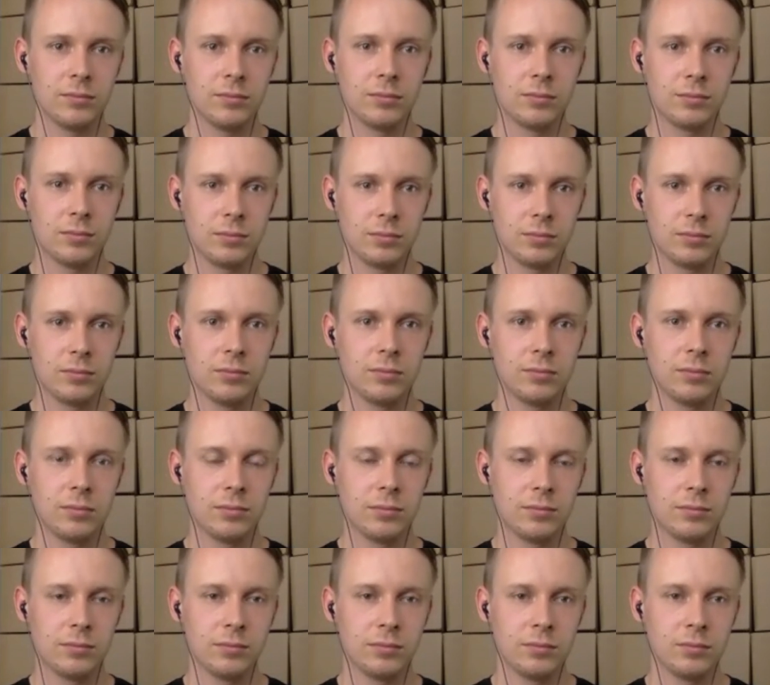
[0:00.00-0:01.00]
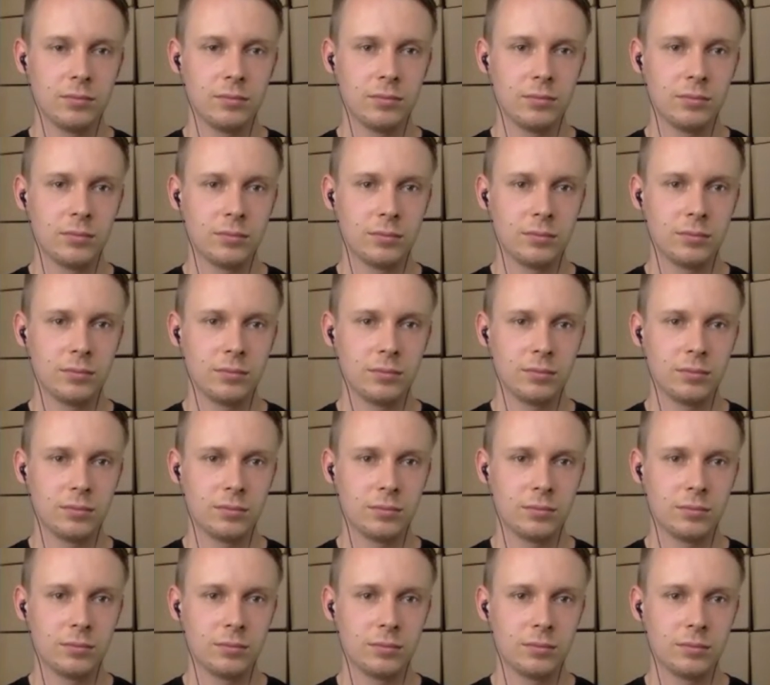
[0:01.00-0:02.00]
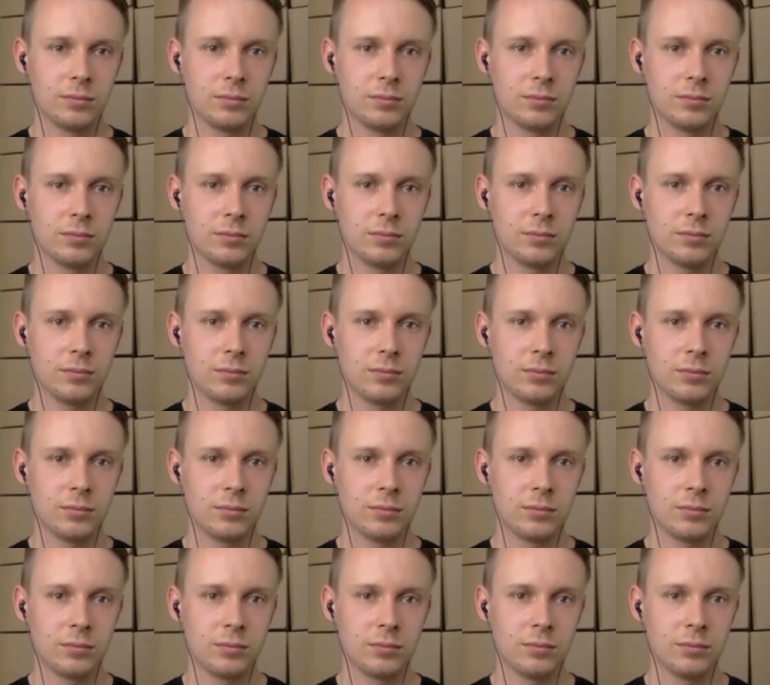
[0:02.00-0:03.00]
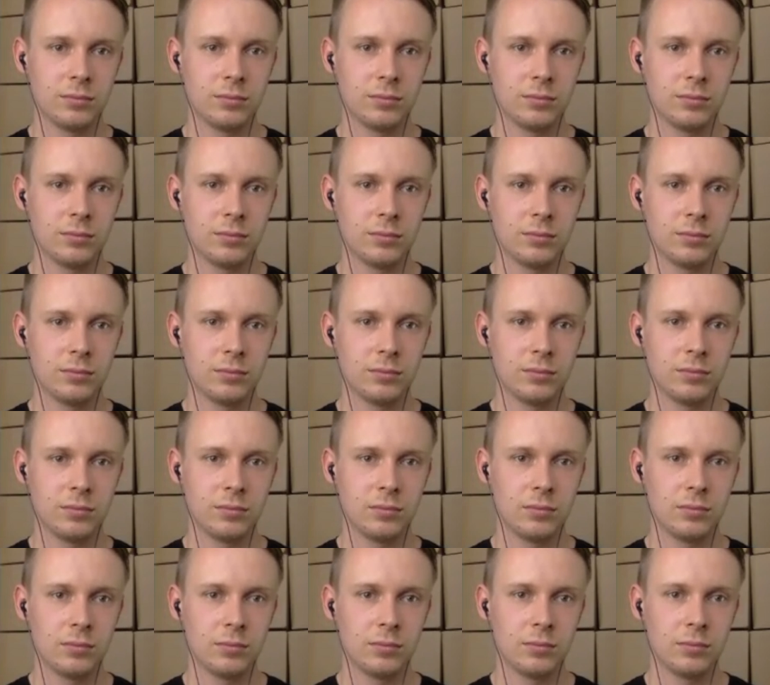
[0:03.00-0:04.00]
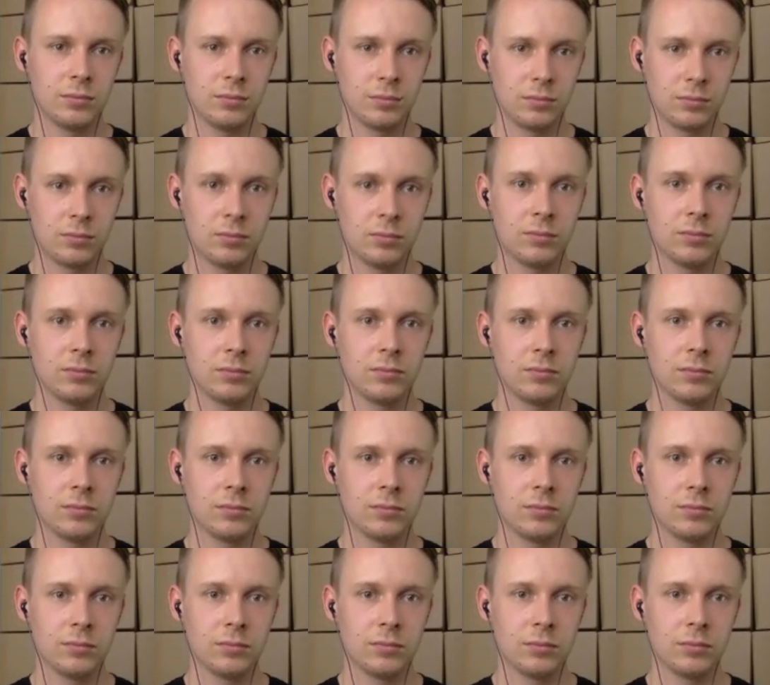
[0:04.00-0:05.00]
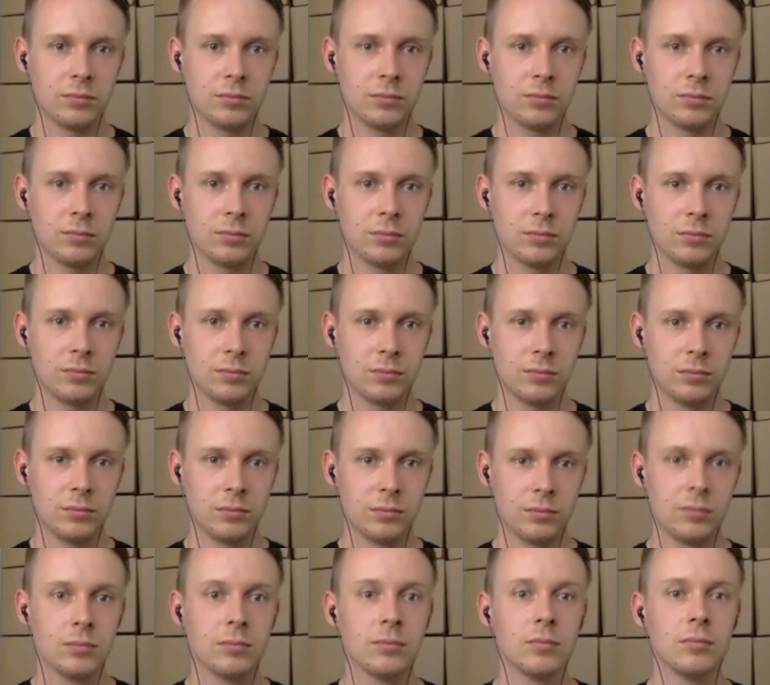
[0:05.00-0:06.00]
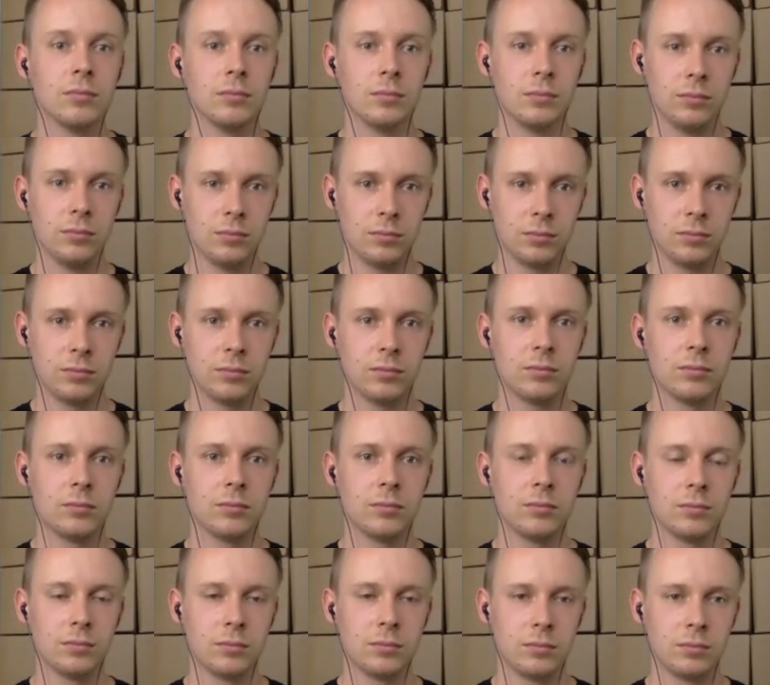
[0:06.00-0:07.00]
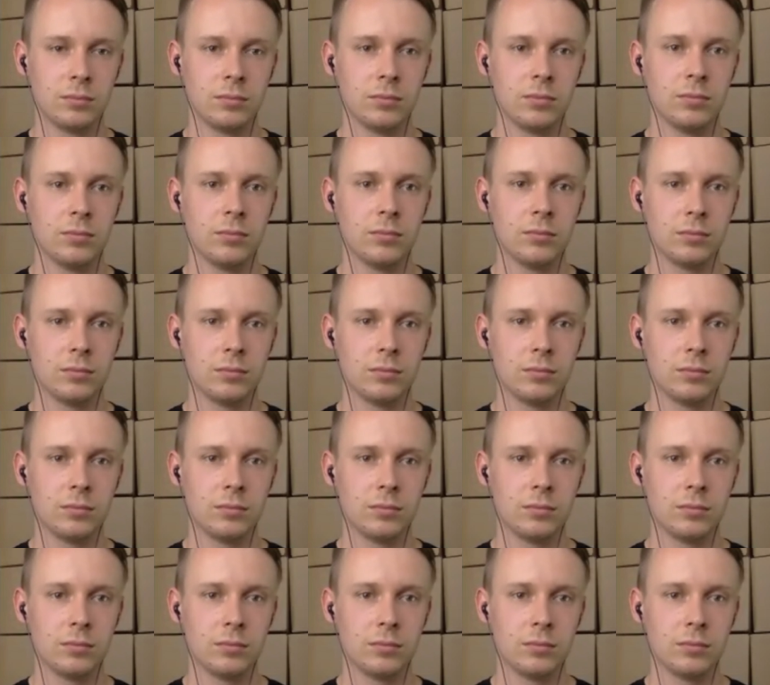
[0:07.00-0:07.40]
This person isn't speaking.